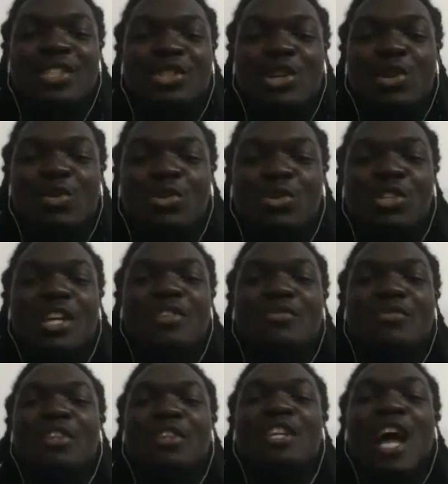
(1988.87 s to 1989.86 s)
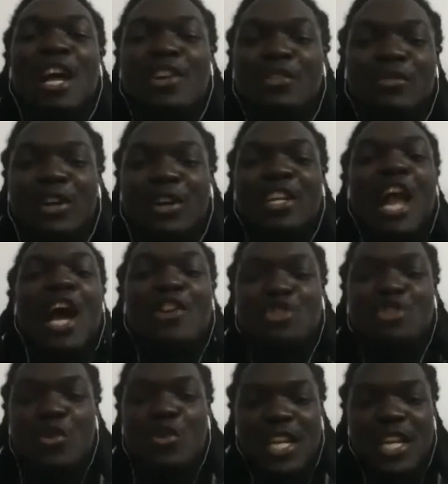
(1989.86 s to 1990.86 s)
solution for not
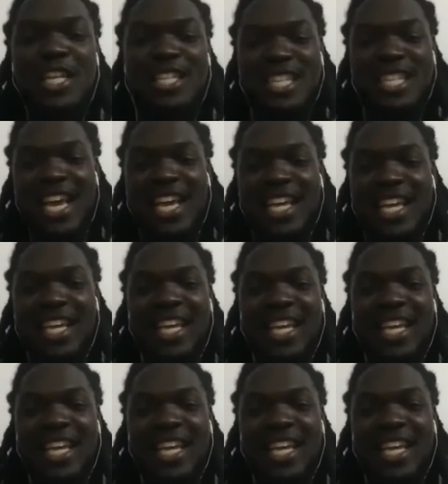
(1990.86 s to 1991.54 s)
doing it? Yeah.